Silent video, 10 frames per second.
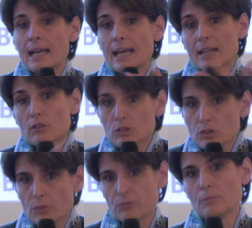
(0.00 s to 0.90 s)
and
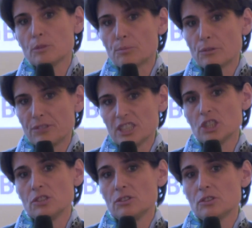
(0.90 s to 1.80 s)
also from the
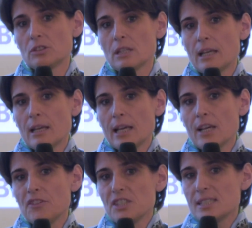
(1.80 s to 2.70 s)
professions.
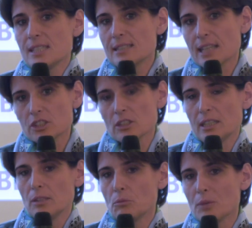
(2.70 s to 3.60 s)
And this is
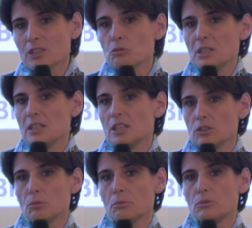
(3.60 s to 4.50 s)
actually what we
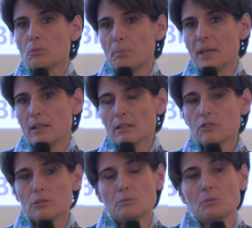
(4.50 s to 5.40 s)
need to
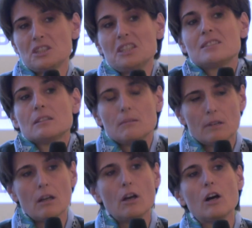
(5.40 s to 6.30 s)
build, what is,
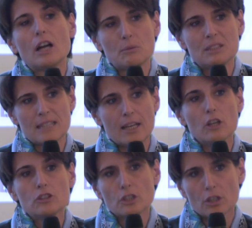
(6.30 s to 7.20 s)
I would say,
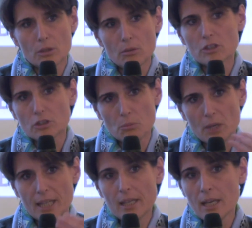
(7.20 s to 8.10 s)

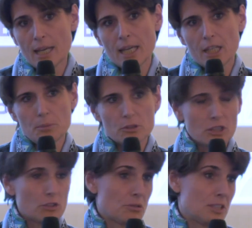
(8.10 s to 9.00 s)
underway in both
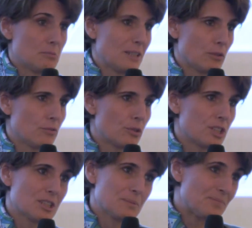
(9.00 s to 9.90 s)
countries. But of course,